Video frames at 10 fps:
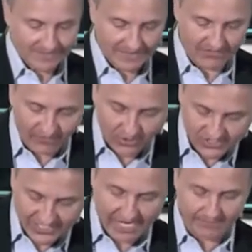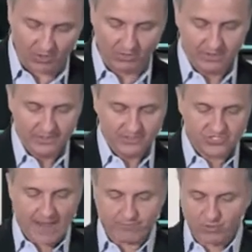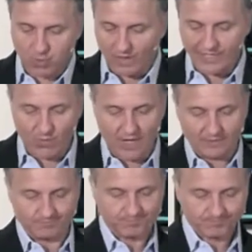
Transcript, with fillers: uh, 1 Samuel chapter 21.